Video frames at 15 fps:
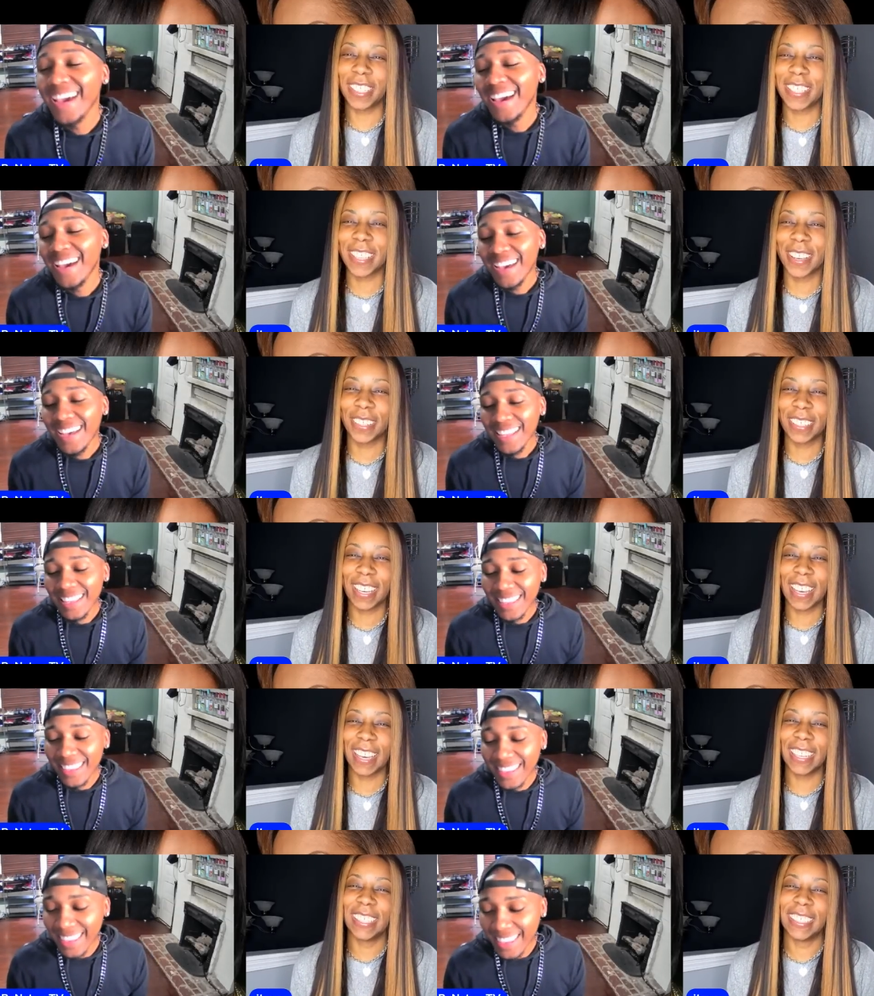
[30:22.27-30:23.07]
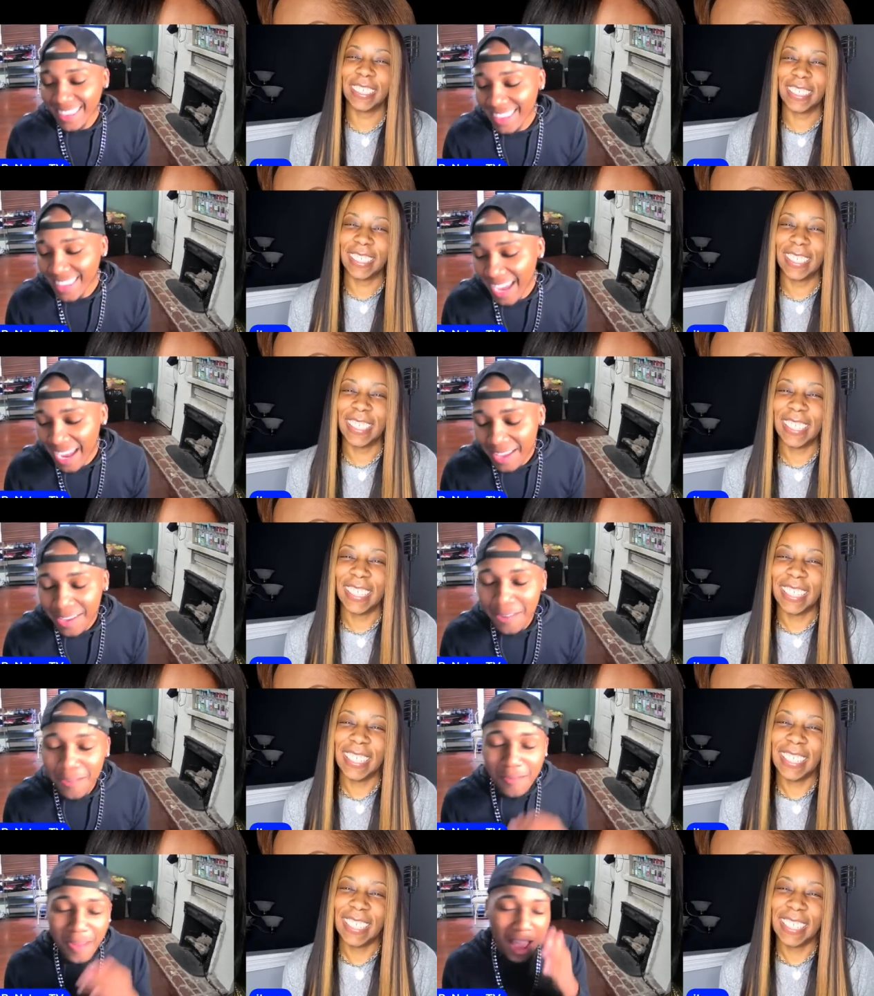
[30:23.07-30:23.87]
Speaker 1: okay.
Speaker 2: Thank
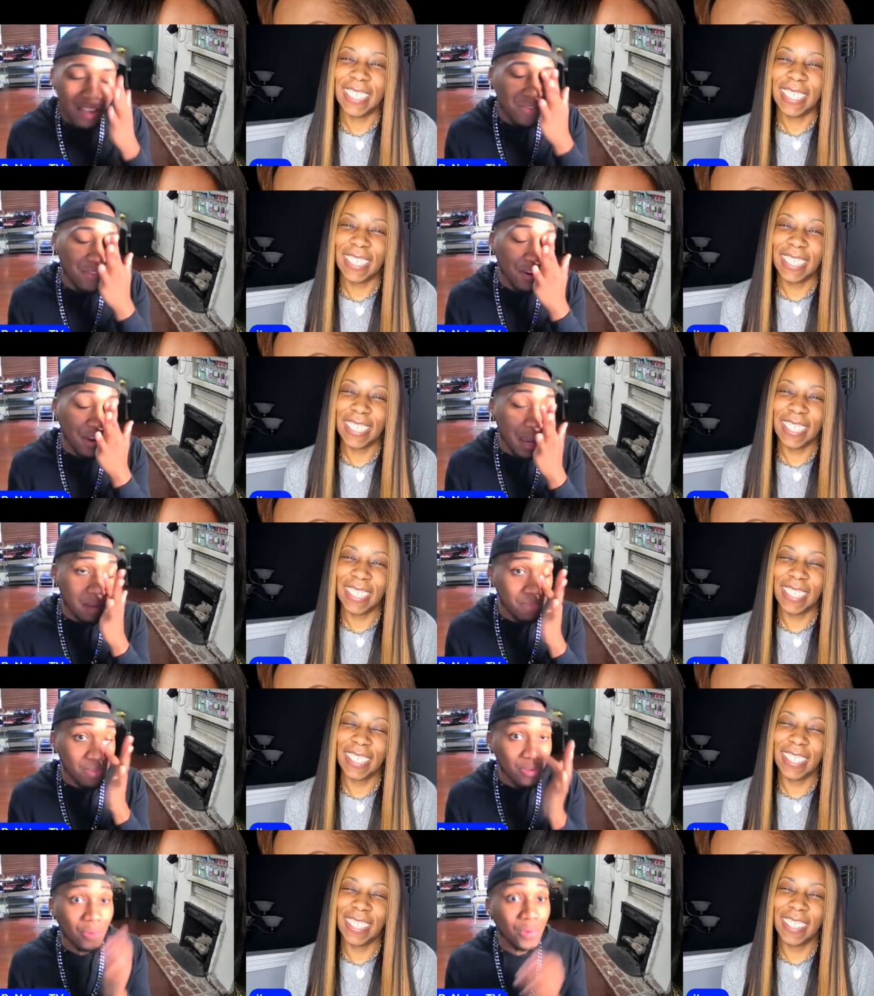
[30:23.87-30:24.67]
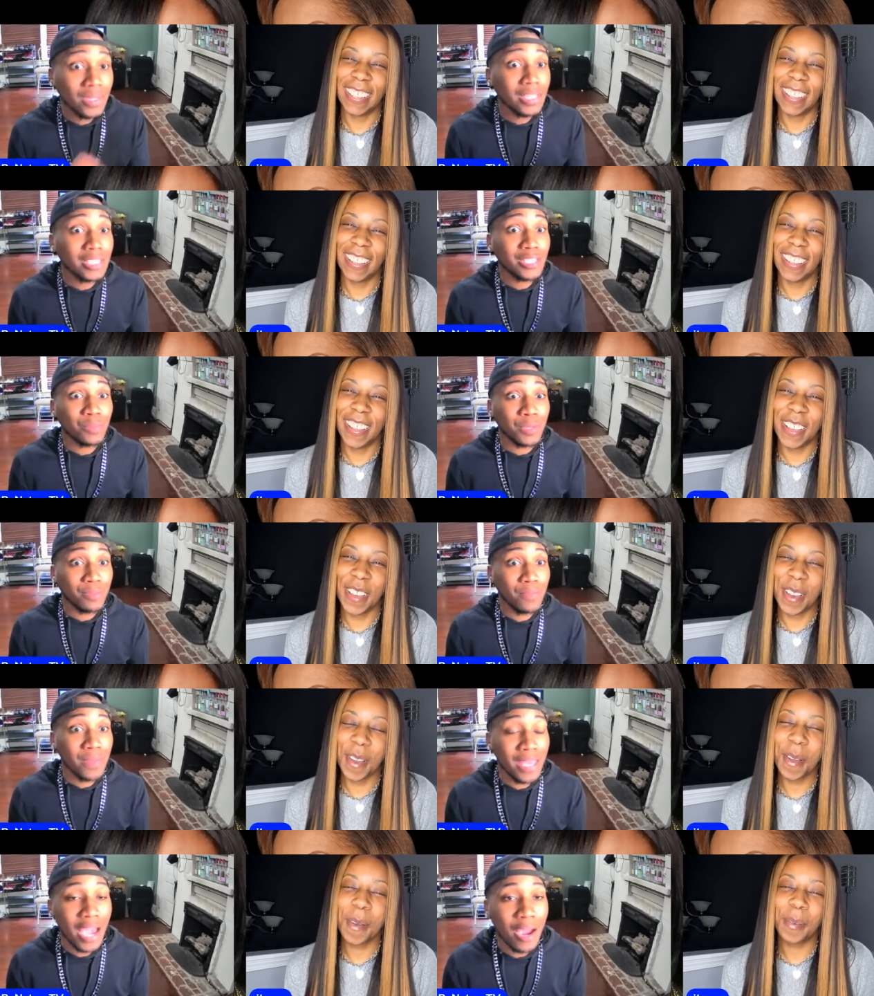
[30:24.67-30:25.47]
you, Rox, for um doing this with
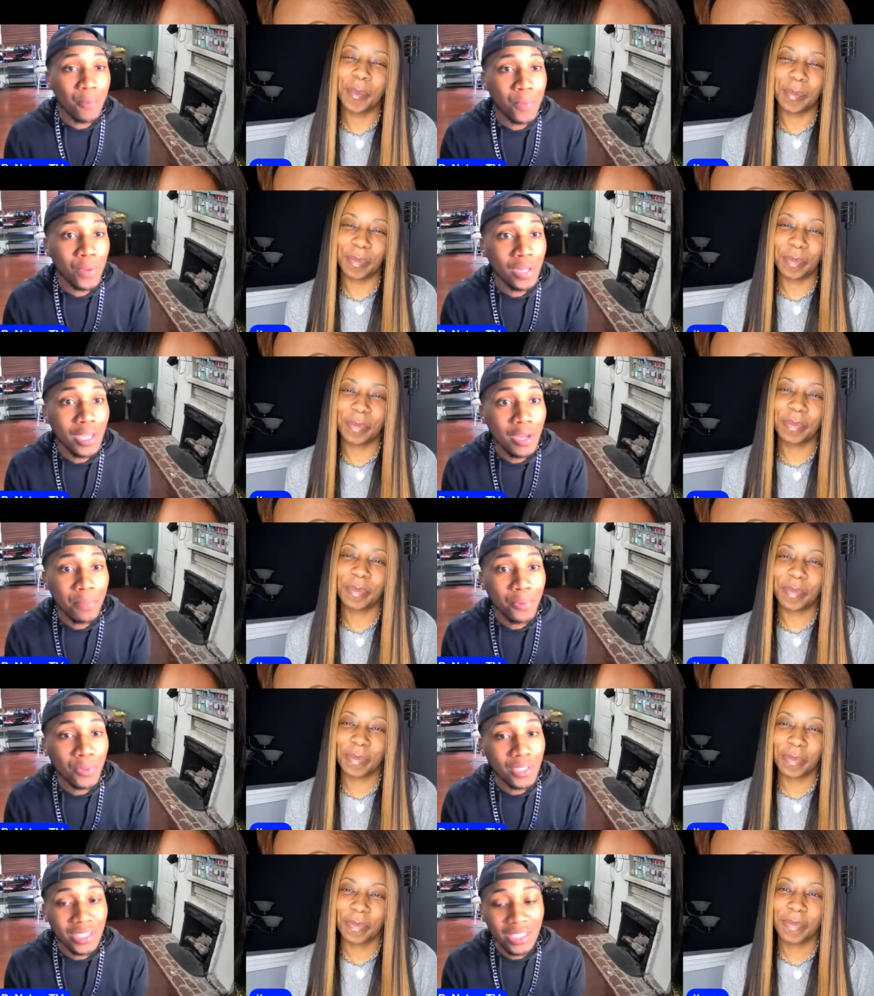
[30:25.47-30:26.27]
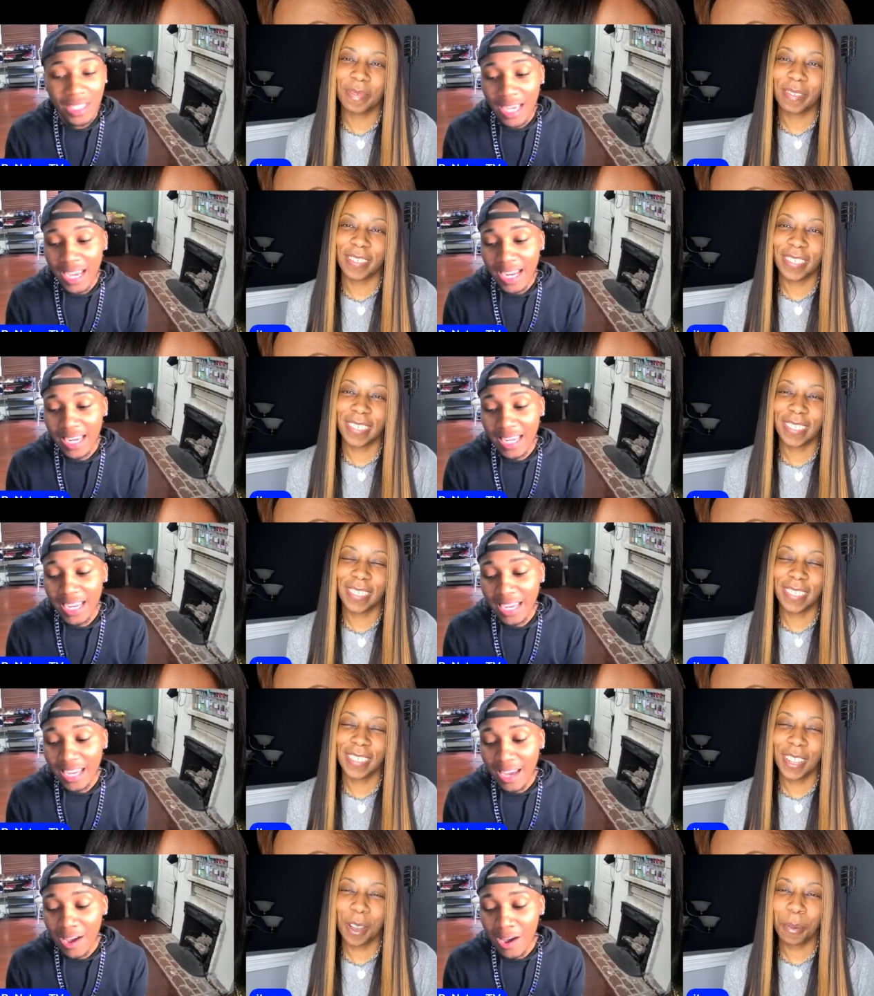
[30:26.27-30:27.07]
me. I really appreciate
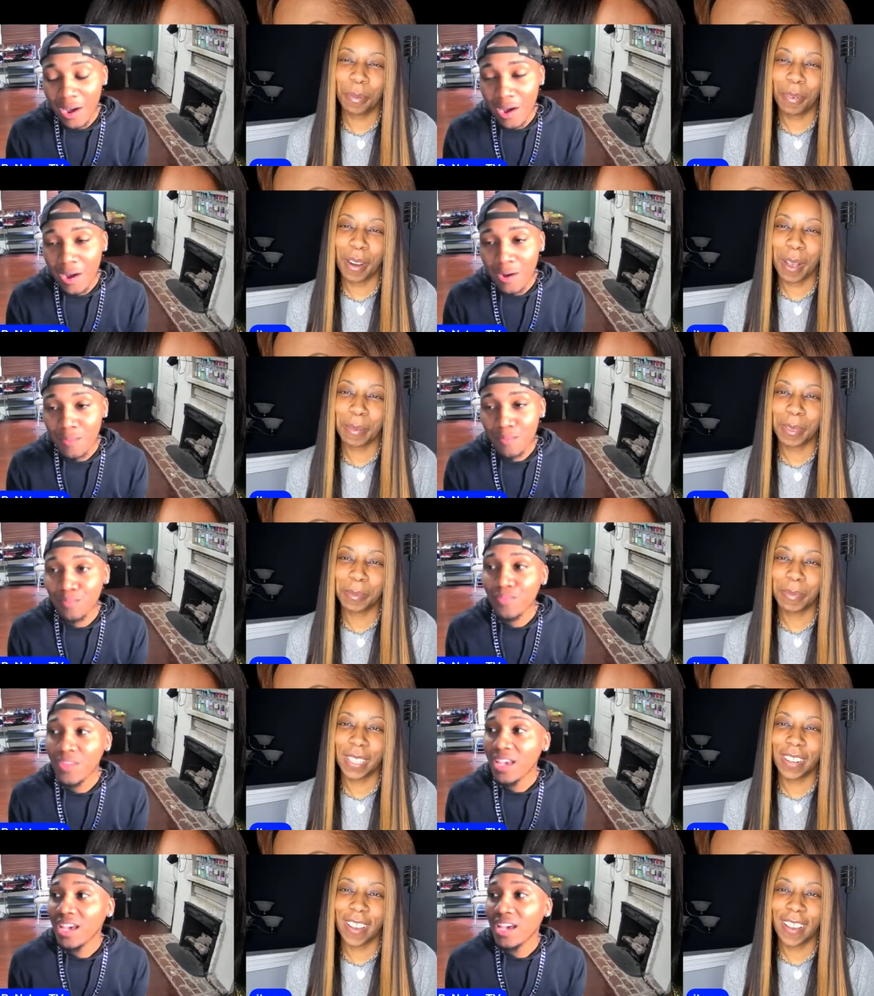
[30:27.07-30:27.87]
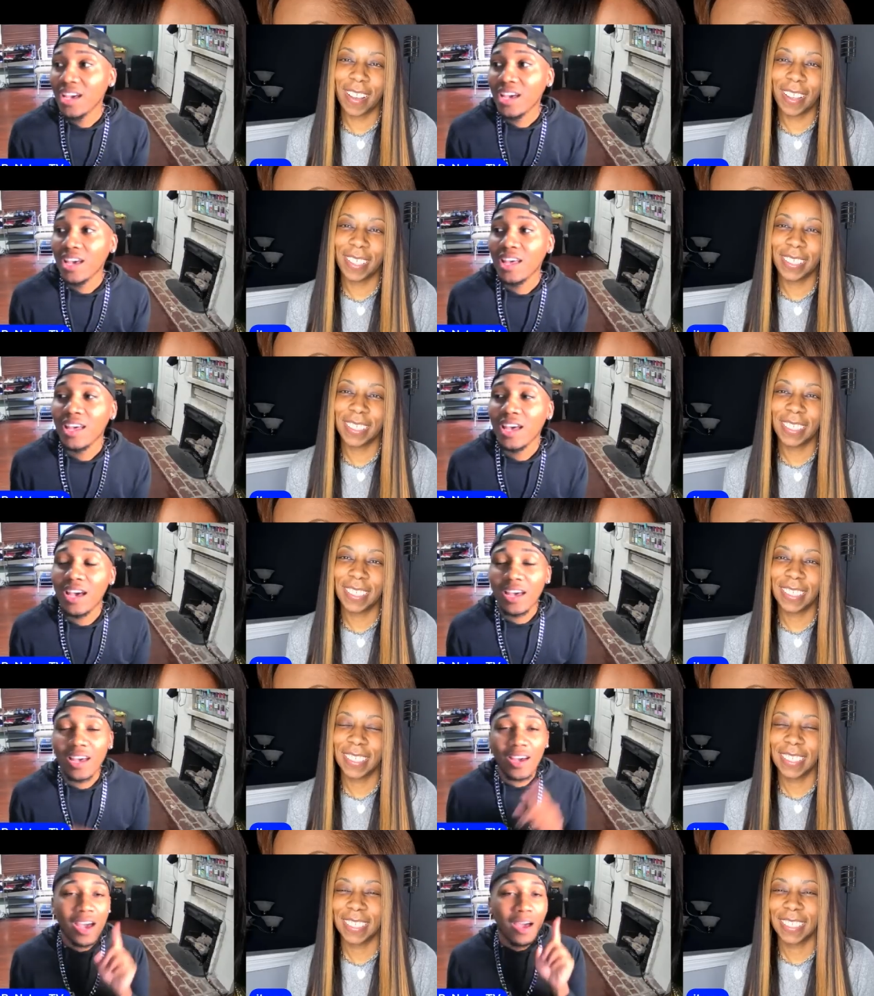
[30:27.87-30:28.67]
it. Mm-hmm. Um, uh,
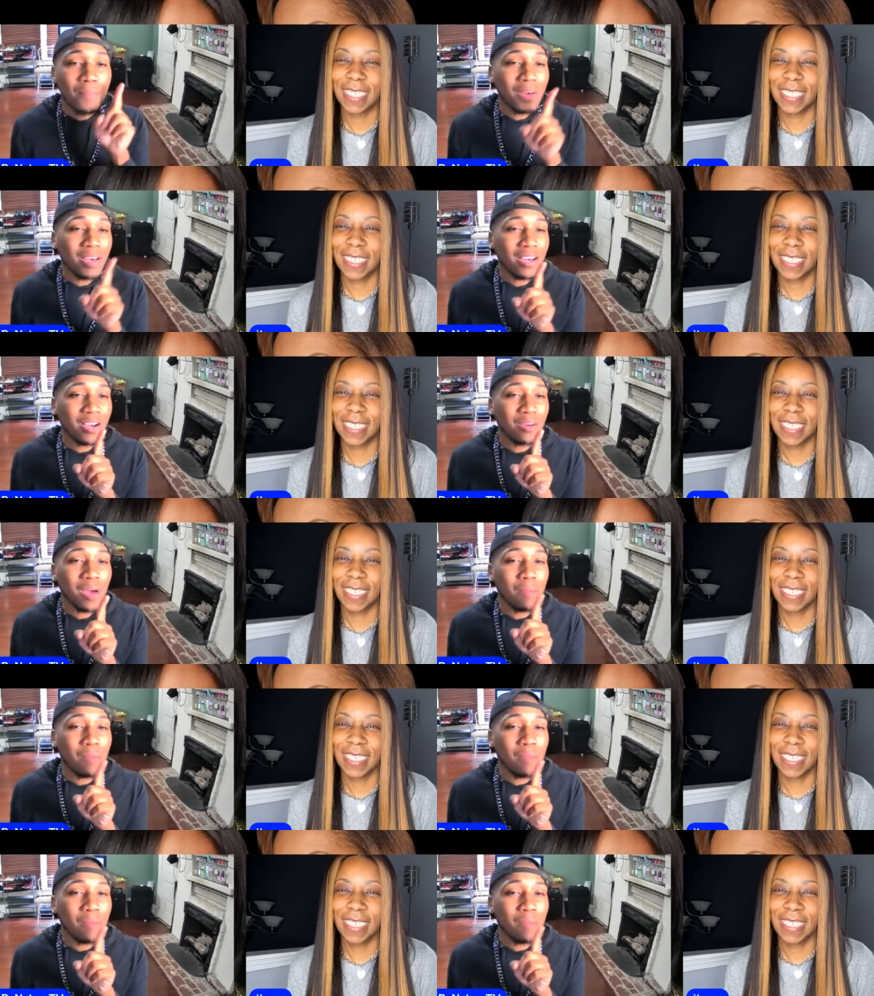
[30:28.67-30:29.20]
I'm a, um, I'm